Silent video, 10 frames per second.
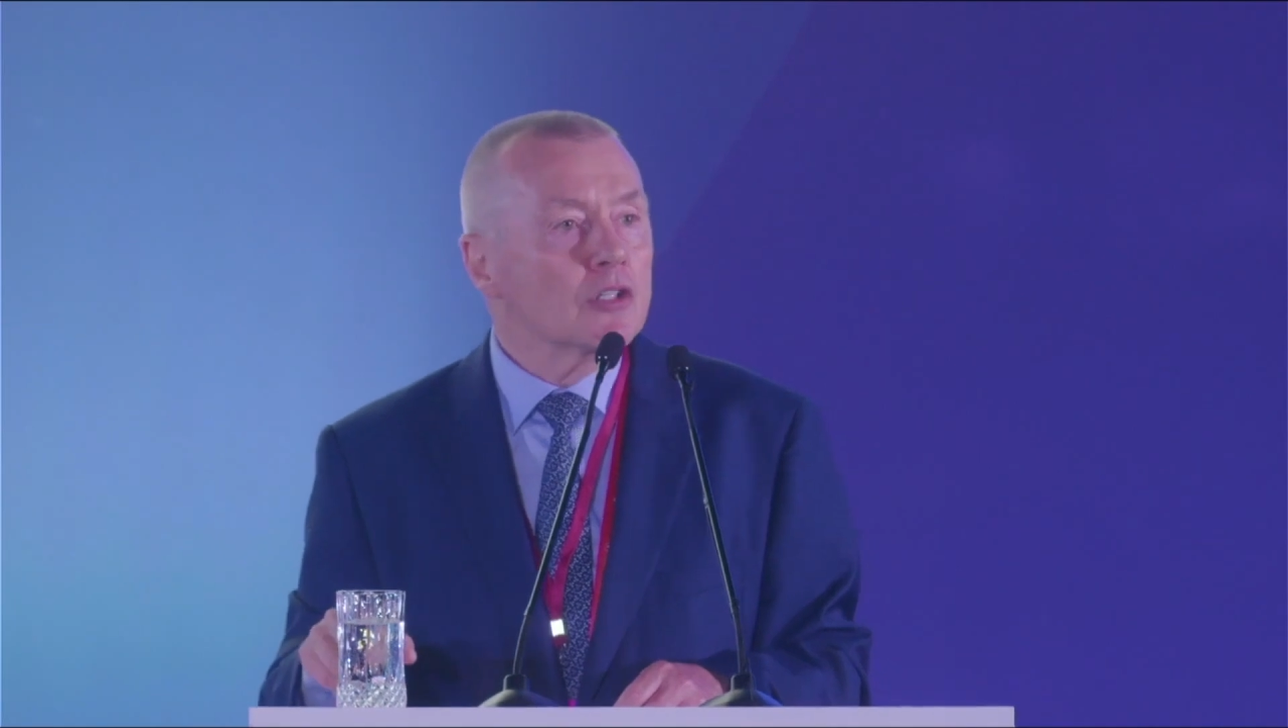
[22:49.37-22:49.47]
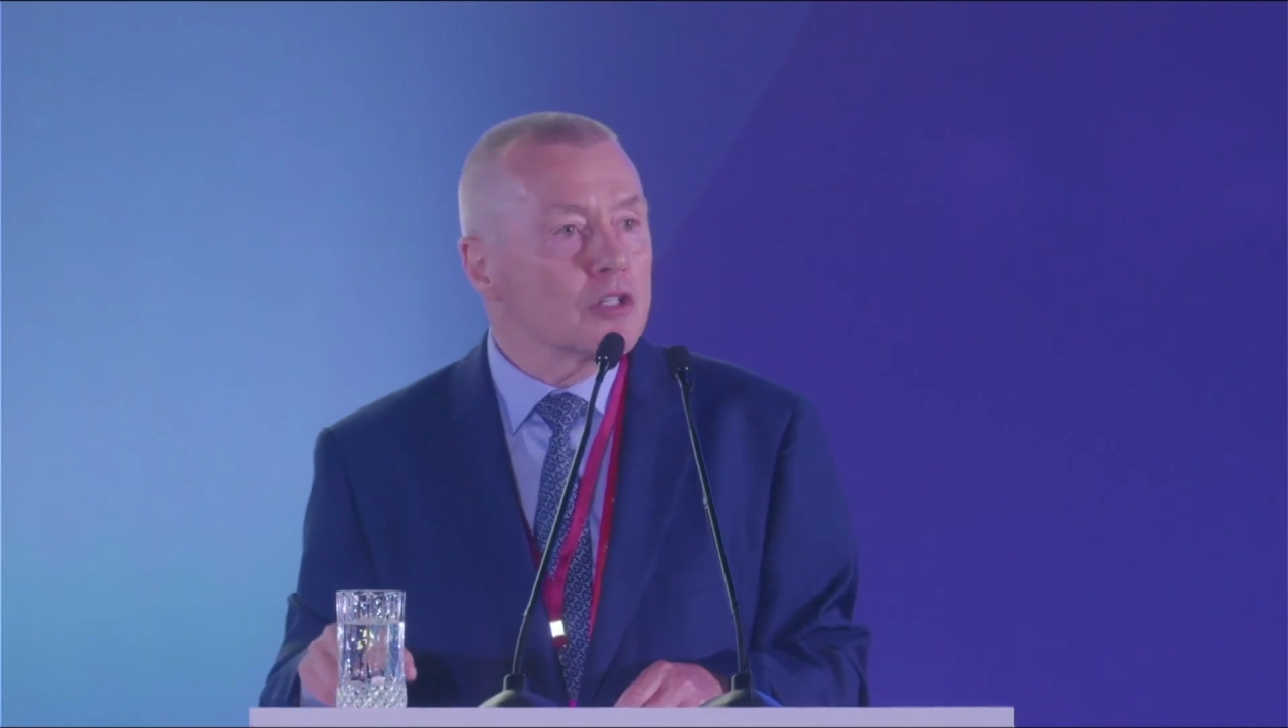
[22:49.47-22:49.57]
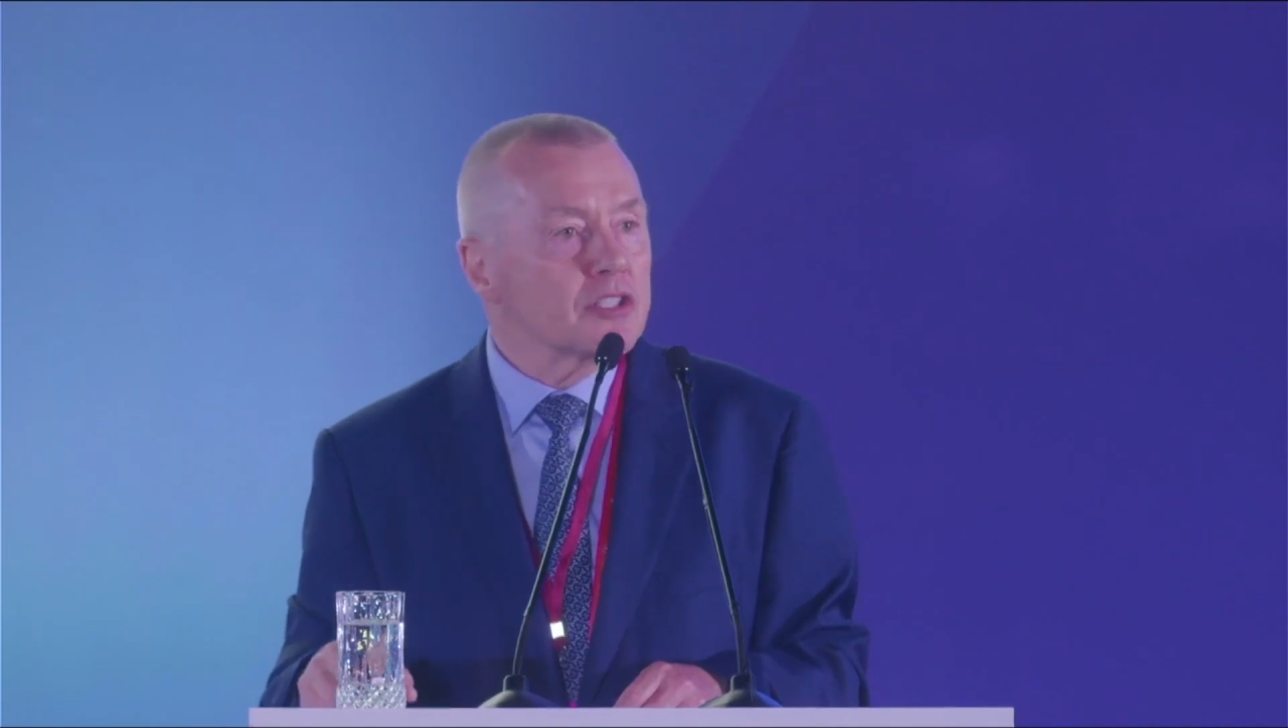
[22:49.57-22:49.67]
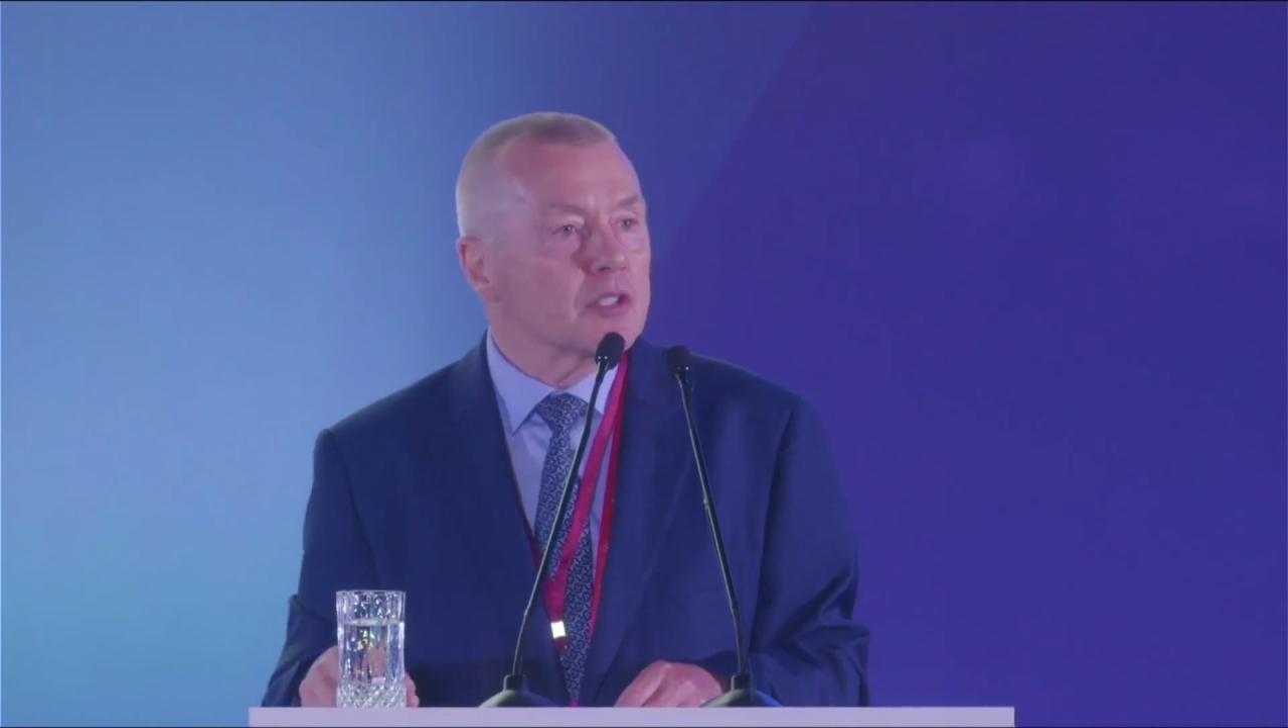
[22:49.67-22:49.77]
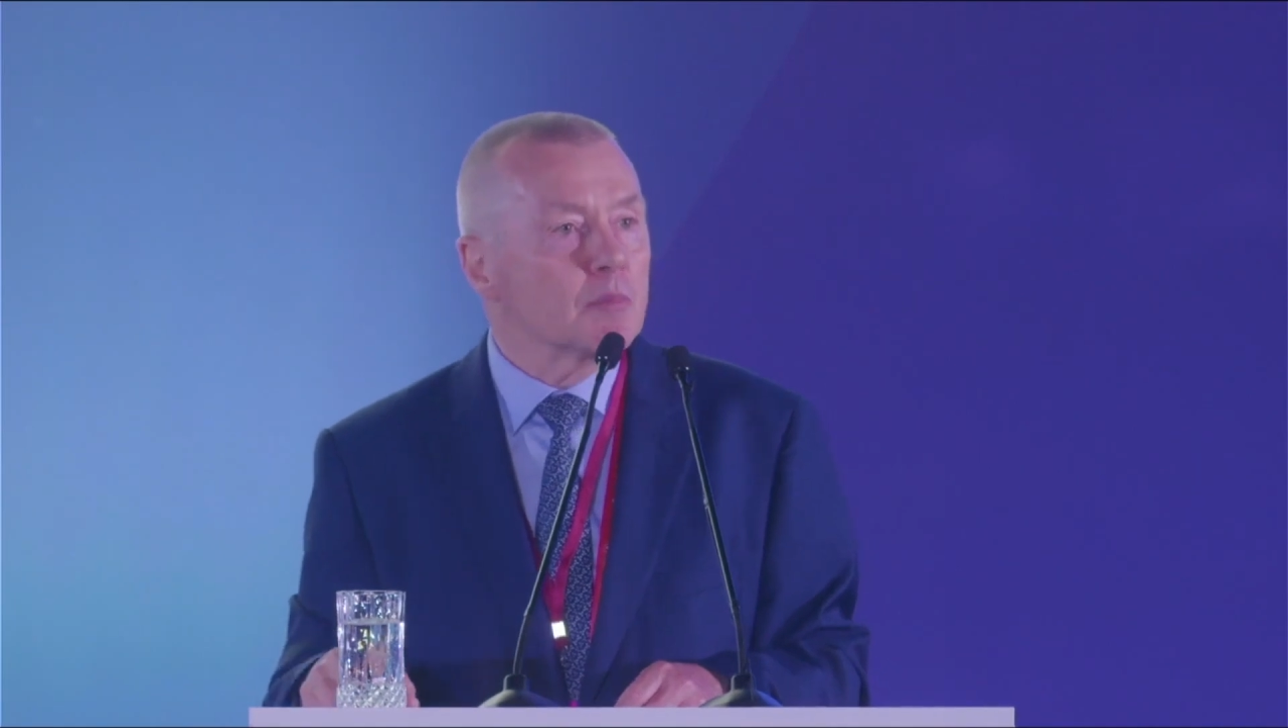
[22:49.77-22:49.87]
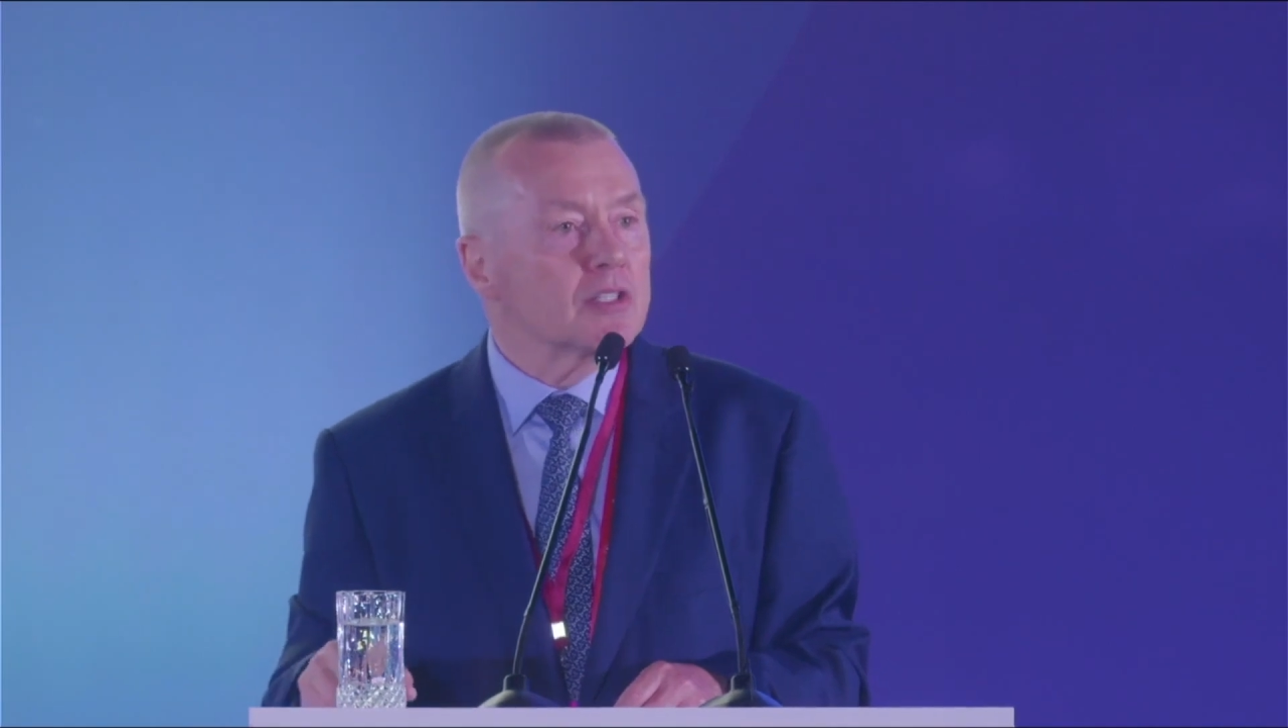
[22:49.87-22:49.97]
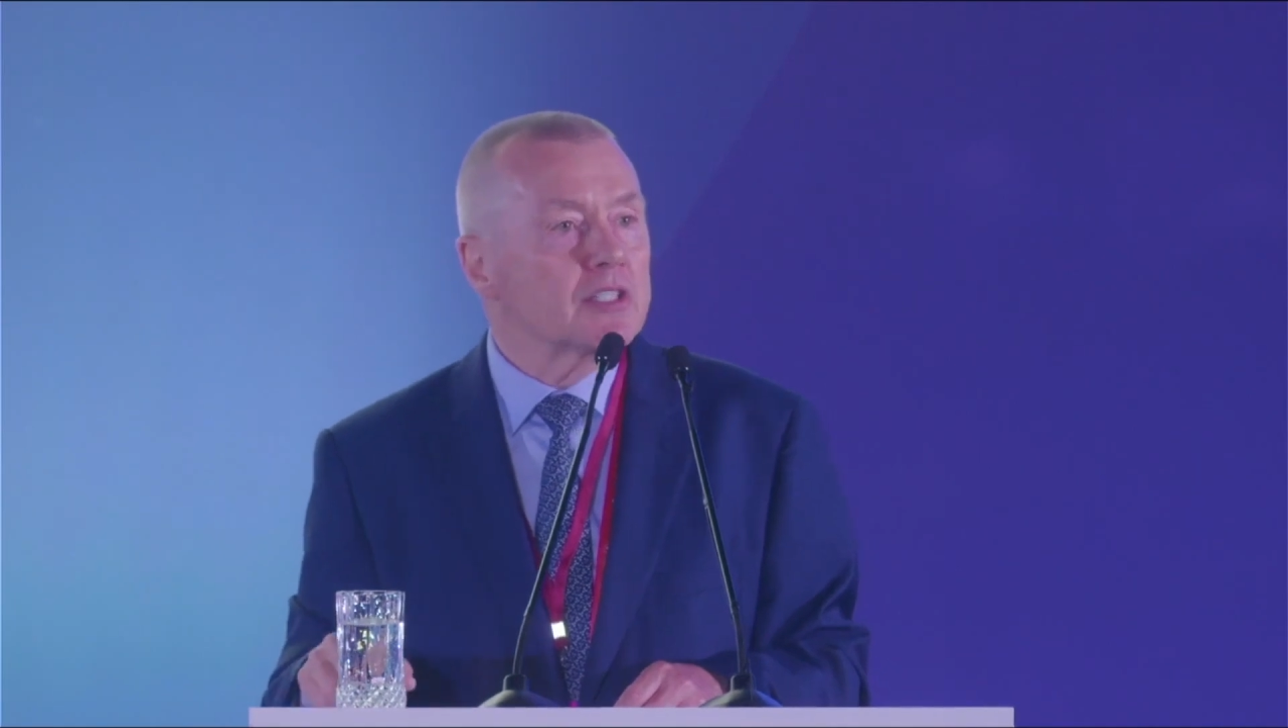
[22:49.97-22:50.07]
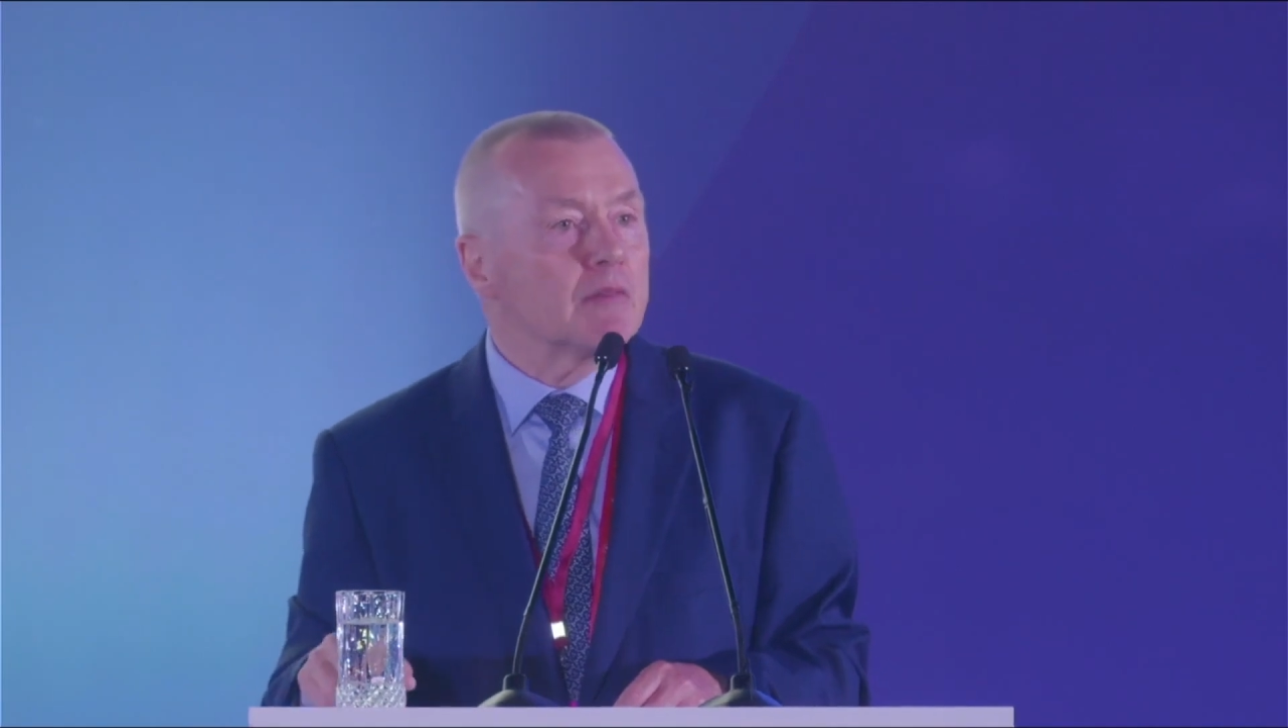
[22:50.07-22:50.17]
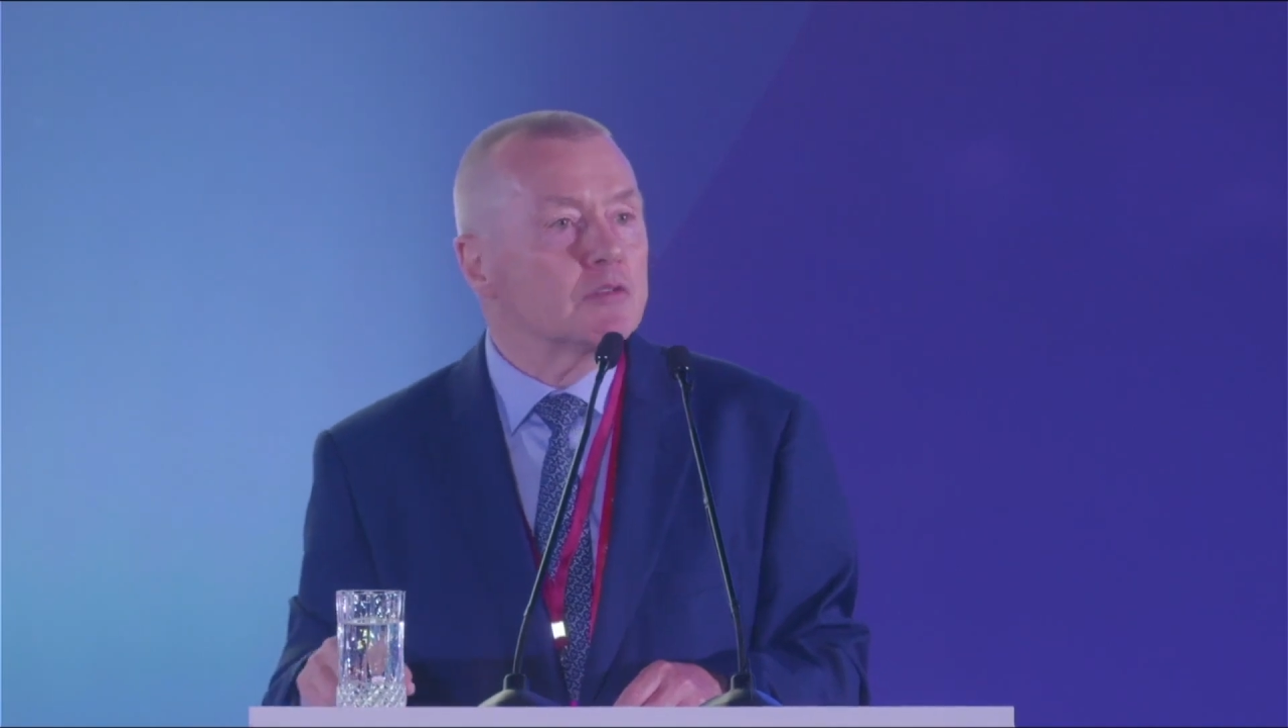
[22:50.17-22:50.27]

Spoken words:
customers